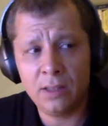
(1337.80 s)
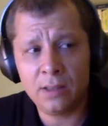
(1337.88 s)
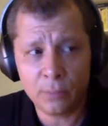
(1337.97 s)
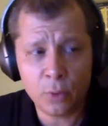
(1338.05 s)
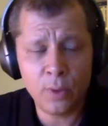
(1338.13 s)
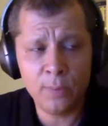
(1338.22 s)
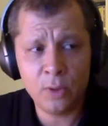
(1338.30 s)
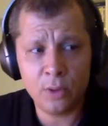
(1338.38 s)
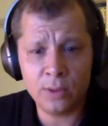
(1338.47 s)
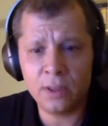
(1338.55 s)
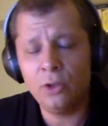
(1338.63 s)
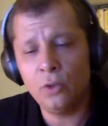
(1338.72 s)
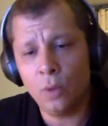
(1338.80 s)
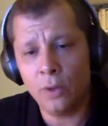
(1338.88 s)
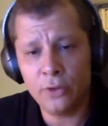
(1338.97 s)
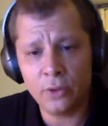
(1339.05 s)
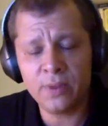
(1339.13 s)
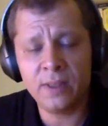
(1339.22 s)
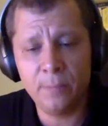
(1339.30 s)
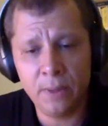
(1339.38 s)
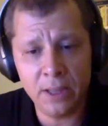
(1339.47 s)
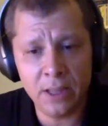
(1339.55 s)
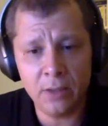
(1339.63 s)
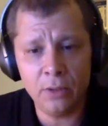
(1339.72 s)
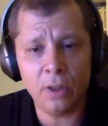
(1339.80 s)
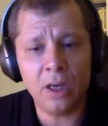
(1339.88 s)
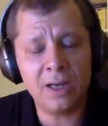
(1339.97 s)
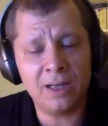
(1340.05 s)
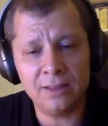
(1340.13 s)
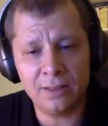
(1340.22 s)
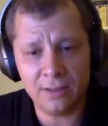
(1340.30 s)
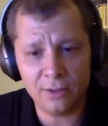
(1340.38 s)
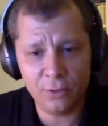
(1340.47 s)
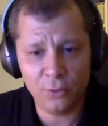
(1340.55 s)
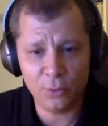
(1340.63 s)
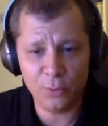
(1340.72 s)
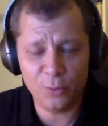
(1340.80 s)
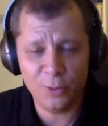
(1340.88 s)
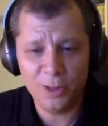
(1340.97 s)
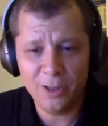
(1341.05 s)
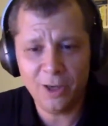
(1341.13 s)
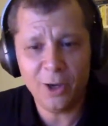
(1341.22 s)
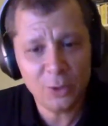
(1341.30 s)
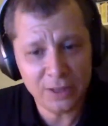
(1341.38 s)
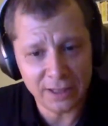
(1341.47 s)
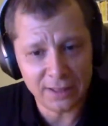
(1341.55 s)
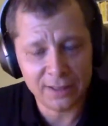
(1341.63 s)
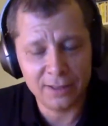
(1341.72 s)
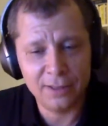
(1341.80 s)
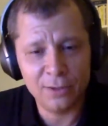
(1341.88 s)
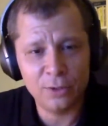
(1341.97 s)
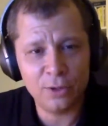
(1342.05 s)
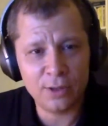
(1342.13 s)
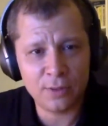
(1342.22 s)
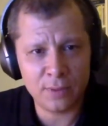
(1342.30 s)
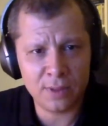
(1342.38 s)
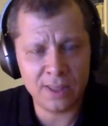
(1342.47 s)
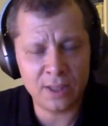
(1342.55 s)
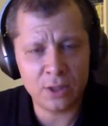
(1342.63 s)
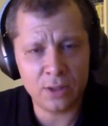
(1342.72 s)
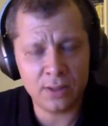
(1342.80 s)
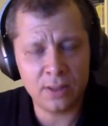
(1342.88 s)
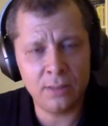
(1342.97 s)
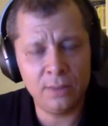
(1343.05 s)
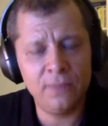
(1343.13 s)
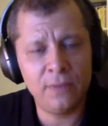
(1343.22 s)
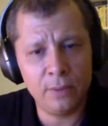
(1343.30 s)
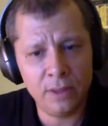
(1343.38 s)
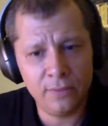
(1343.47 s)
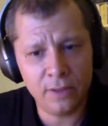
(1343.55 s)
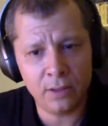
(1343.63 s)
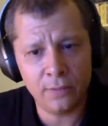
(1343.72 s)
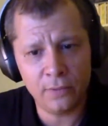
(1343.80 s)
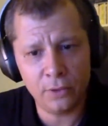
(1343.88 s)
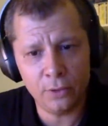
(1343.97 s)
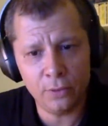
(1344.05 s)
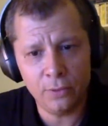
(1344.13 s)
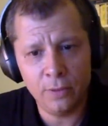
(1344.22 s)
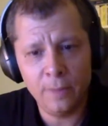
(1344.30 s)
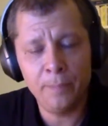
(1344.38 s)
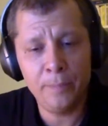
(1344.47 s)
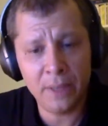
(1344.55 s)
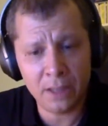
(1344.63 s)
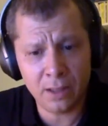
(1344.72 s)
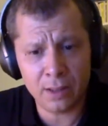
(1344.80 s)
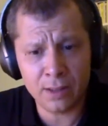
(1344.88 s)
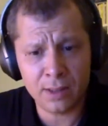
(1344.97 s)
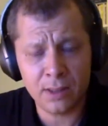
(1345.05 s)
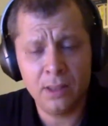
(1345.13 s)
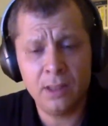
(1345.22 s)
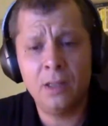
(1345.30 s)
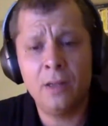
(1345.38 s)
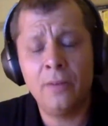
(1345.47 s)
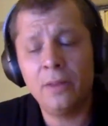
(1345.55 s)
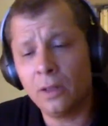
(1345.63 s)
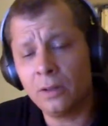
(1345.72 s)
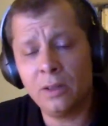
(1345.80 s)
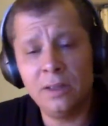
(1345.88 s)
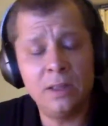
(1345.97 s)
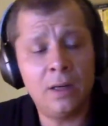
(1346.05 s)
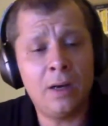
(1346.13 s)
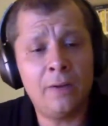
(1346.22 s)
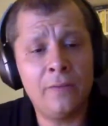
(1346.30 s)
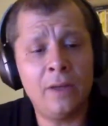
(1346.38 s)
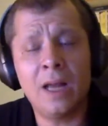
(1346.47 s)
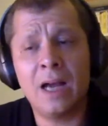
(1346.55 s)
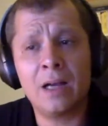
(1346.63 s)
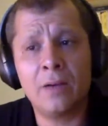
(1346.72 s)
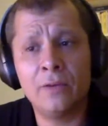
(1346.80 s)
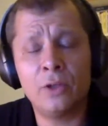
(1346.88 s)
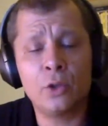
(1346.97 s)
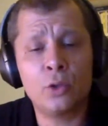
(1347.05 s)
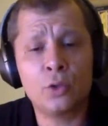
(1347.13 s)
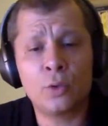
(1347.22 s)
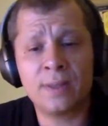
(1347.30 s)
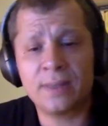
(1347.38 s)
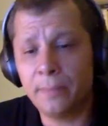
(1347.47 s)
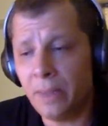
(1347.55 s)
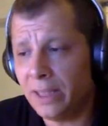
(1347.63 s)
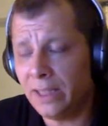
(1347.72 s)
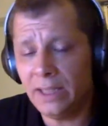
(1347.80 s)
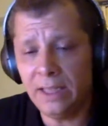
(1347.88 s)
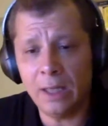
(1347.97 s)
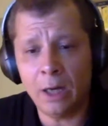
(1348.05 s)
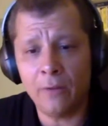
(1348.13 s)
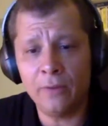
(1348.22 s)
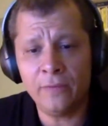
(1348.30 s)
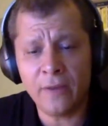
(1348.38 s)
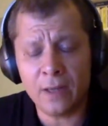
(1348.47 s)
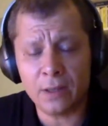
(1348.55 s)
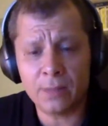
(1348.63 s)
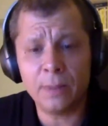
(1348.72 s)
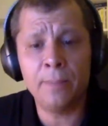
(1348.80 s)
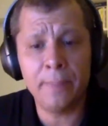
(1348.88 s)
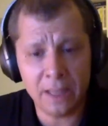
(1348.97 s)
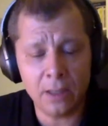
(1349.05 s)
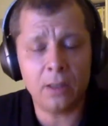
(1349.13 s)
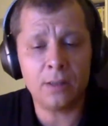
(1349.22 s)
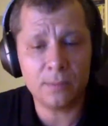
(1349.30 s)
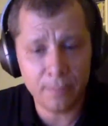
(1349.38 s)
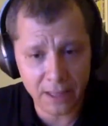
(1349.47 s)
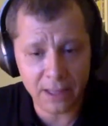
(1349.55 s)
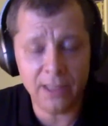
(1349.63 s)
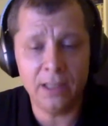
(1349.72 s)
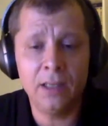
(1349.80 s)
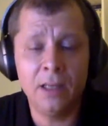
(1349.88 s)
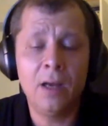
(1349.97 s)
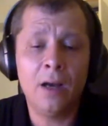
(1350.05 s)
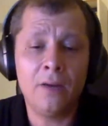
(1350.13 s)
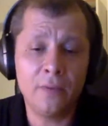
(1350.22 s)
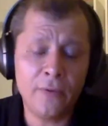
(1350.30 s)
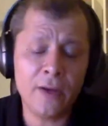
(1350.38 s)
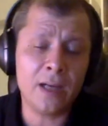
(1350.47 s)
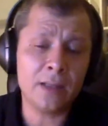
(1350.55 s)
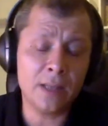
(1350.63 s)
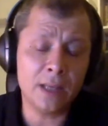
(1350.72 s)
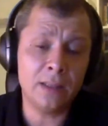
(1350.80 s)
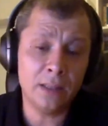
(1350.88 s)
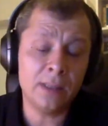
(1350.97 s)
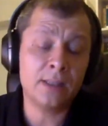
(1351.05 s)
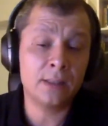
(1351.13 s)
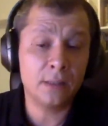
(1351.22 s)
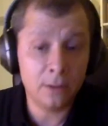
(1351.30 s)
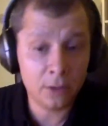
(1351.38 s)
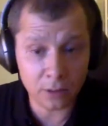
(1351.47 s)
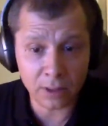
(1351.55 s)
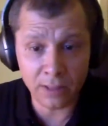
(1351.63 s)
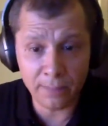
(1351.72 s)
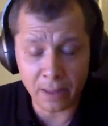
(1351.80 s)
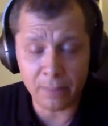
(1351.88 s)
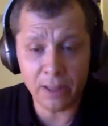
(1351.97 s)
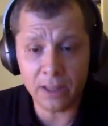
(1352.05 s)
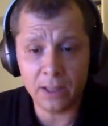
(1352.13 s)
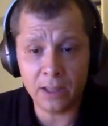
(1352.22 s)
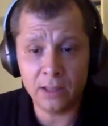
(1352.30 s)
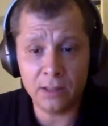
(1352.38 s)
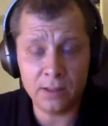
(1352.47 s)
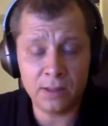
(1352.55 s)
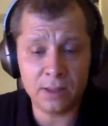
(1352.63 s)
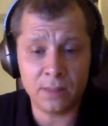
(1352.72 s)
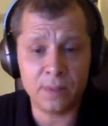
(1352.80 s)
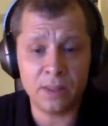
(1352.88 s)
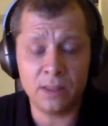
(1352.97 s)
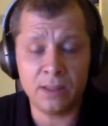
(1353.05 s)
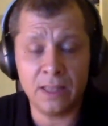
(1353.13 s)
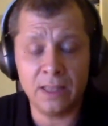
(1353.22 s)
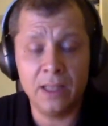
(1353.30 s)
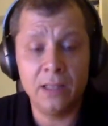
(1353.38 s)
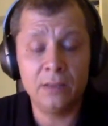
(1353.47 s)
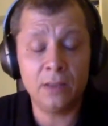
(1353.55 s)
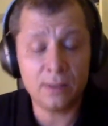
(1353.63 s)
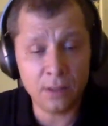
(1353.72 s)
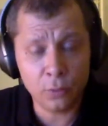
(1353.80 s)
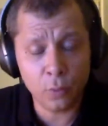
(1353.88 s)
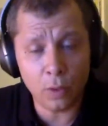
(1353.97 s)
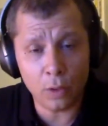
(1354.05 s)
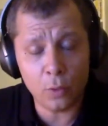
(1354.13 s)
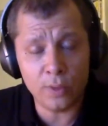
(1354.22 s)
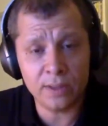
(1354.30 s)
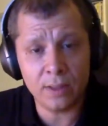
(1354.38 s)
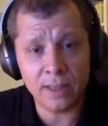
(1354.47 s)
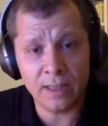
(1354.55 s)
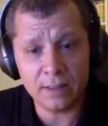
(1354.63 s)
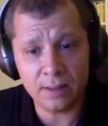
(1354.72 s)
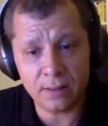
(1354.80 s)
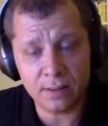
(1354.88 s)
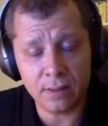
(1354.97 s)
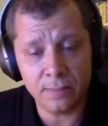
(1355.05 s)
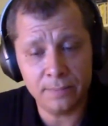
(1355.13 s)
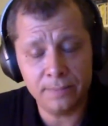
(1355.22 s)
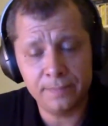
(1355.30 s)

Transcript: some cryptos and you want your CPA or your accountant to audit those transactions. It's going to be very difficult for you, because not only of the lack of the traceability of the funds, but because mainly of the fact that it's totally public. And this is something that does not work with the legacy system.